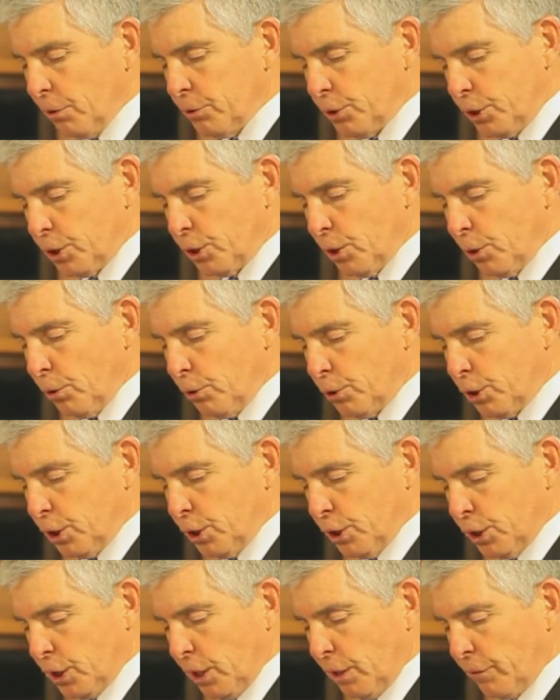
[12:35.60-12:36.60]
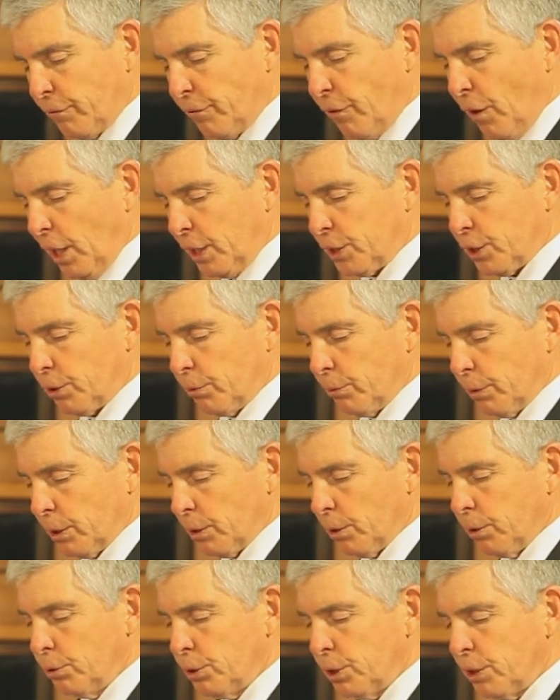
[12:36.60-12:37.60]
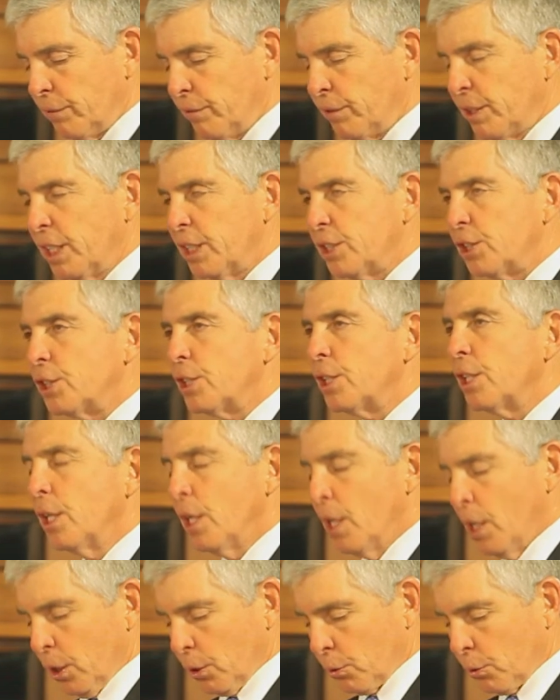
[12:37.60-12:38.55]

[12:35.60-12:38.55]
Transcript: Those solutions can foster inclusiveness,